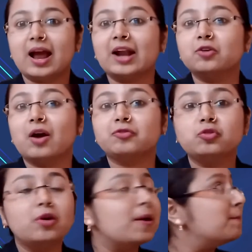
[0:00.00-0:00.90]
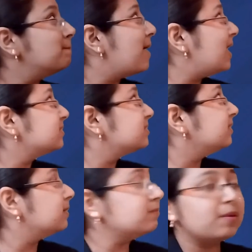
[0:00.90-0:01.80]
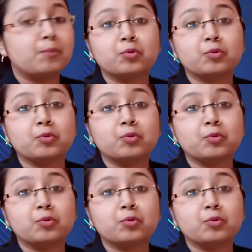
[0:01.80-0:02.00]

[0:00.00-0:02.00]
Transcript: and you have to match them